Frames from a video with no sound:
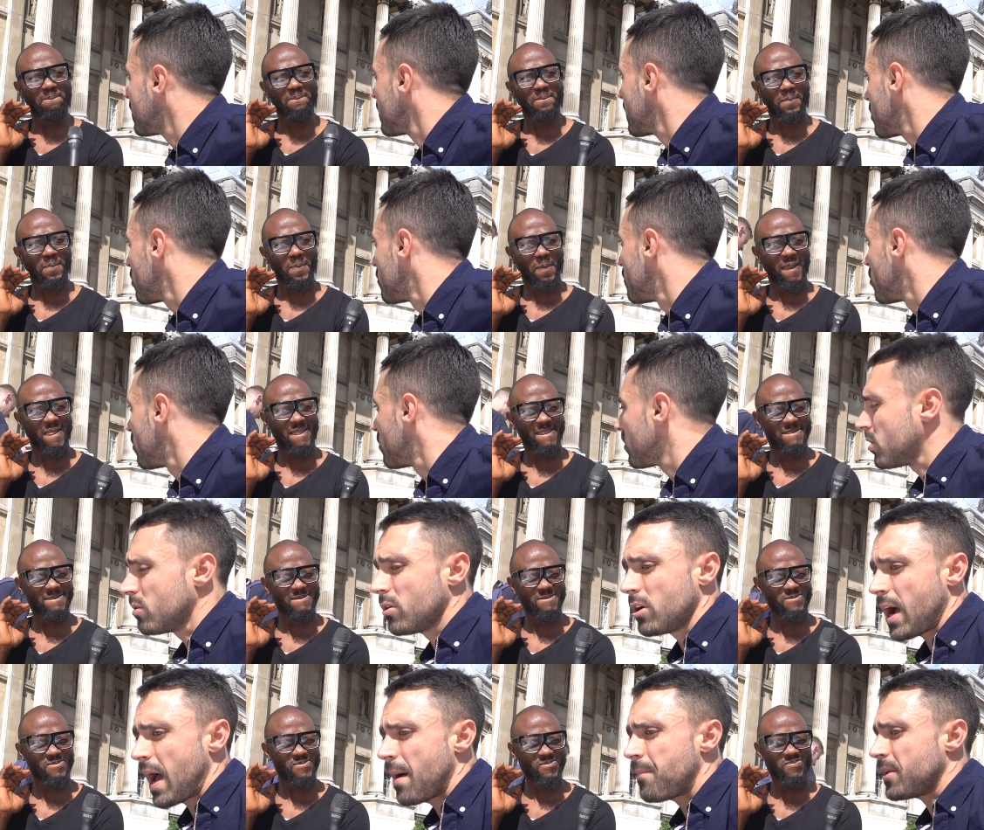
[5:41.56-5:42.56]
Speaker 1: you think you're more
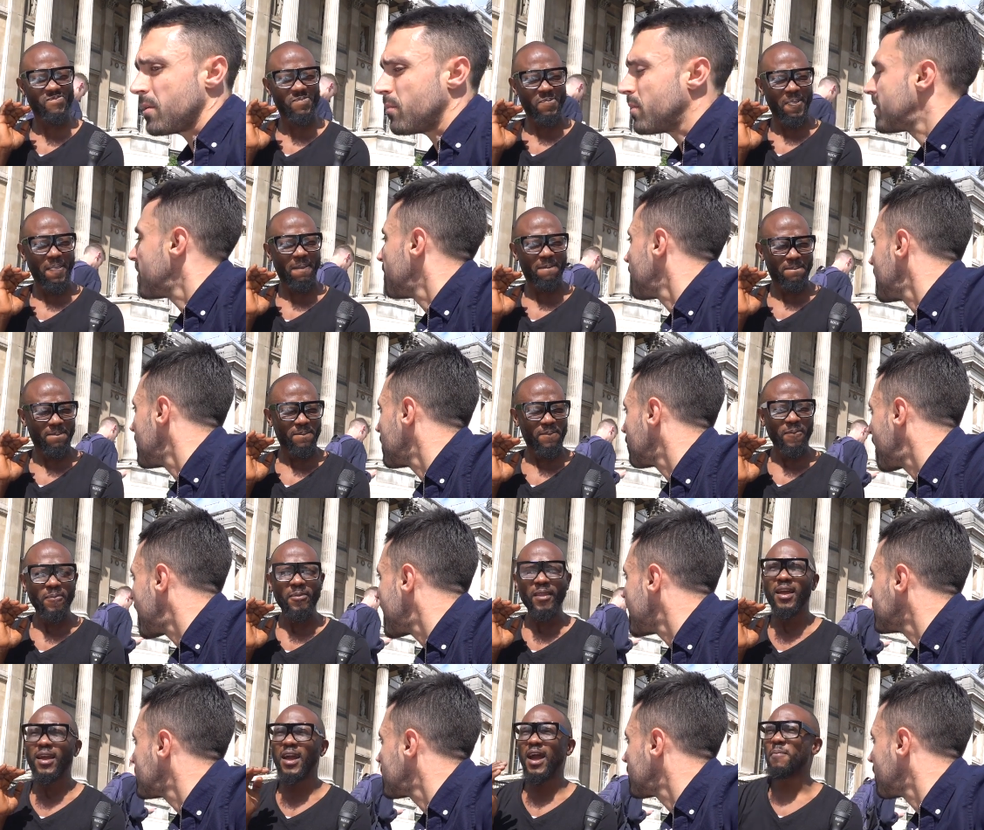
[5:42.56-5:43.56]
you're happy with them being
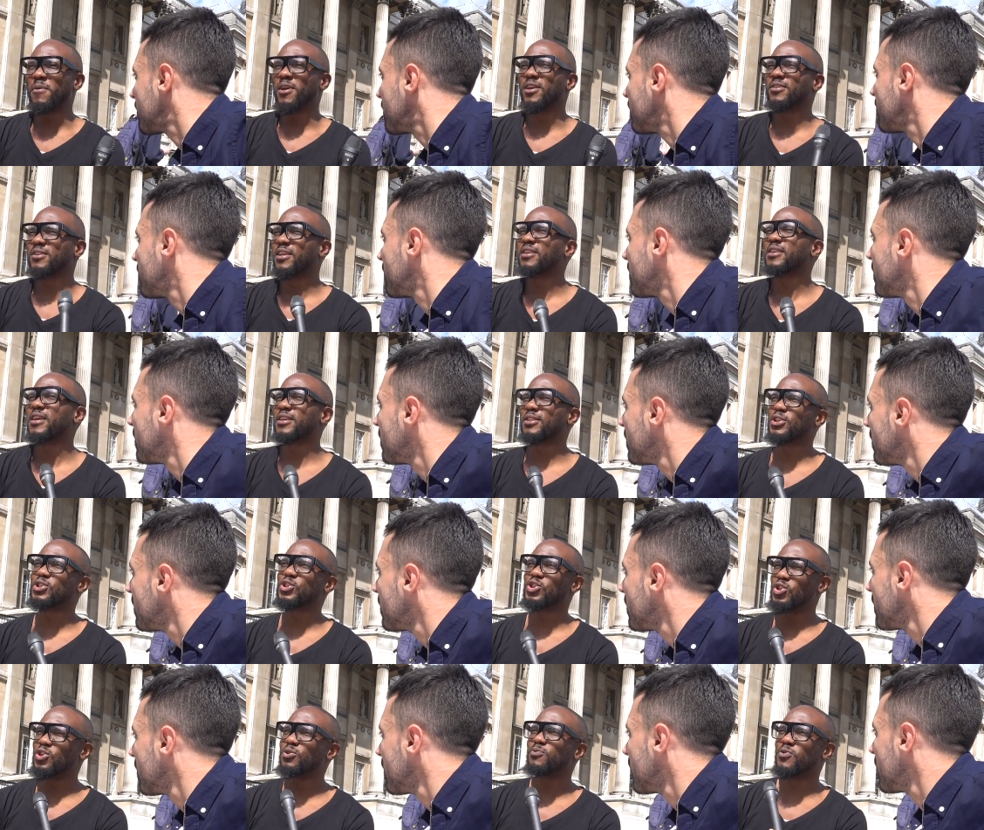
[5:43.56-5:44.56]
raised? I mean, they, they
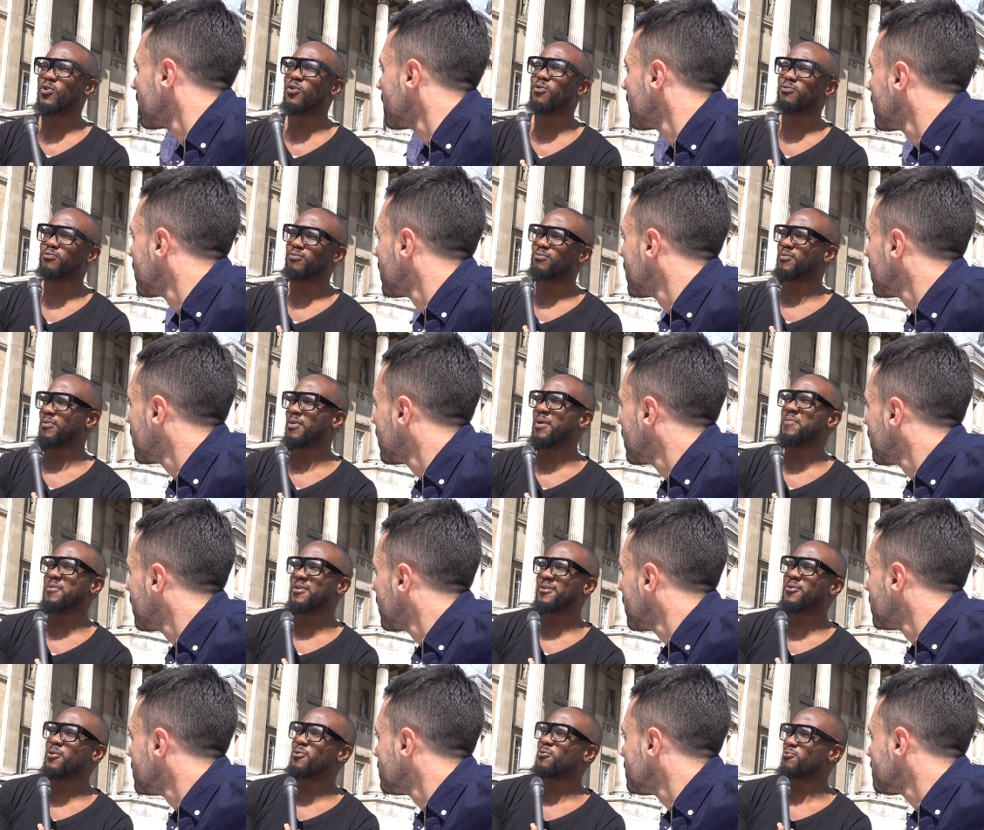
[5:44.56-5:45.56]
should go. I
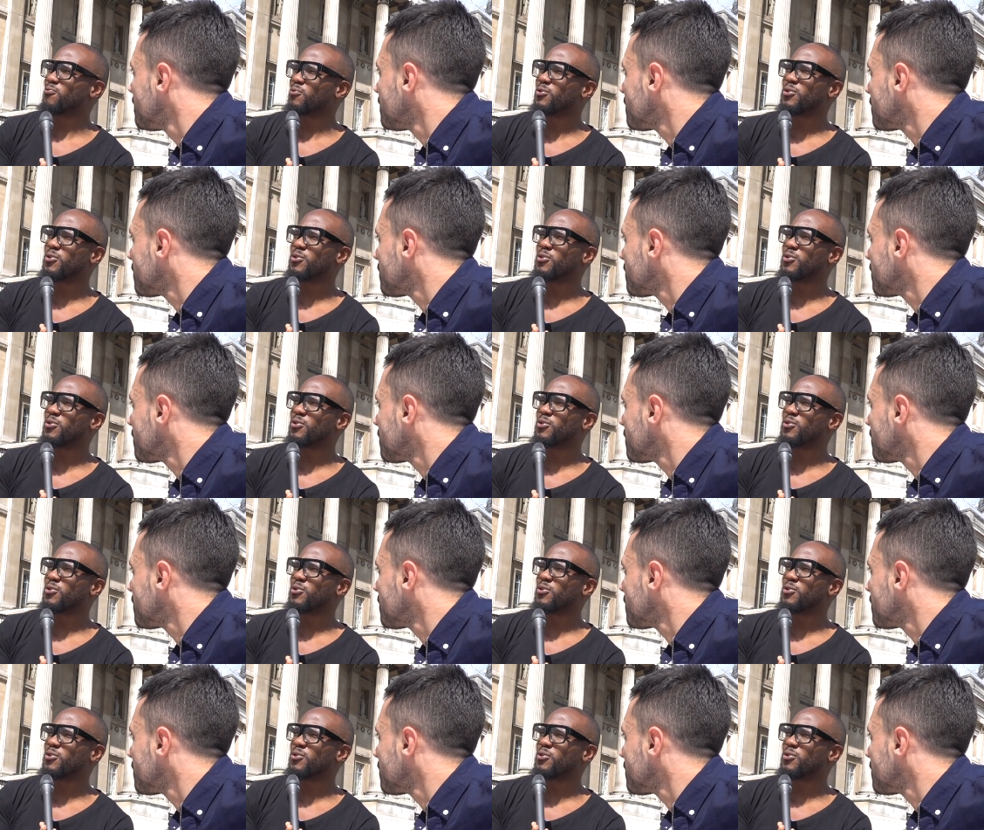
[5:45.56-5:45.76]
mean, go